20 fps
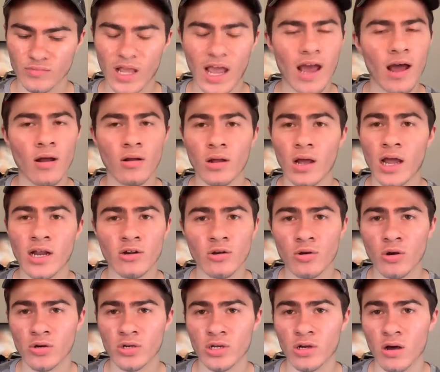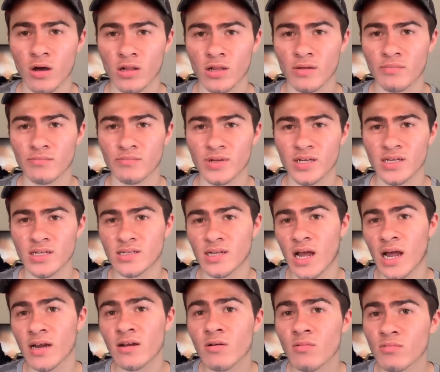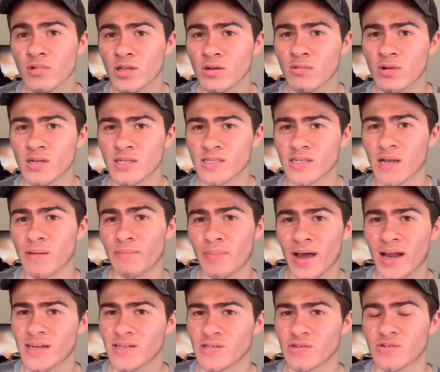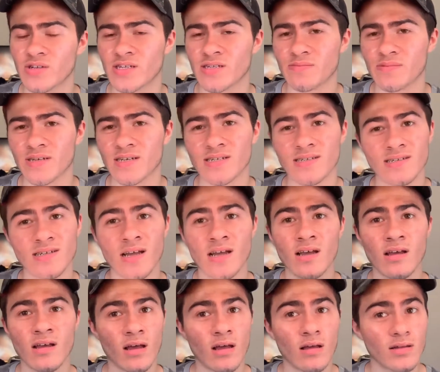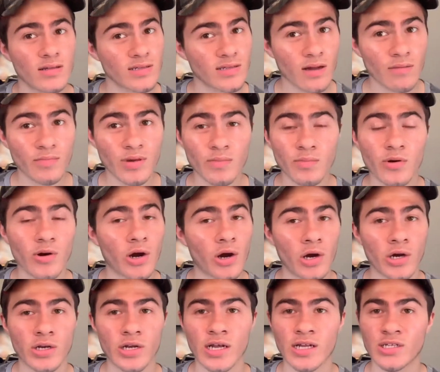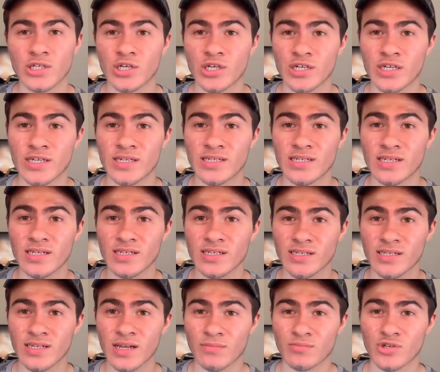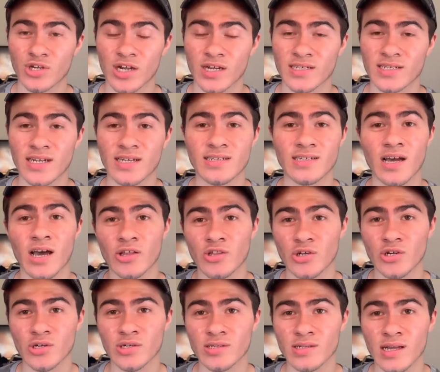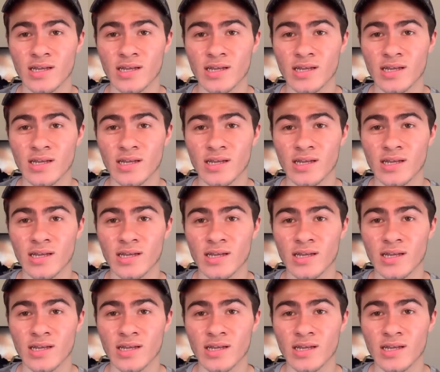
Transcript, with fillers: I, don't, I don't know what to call them because I don't really want to say bad students because some people aren't as good as subjects as others.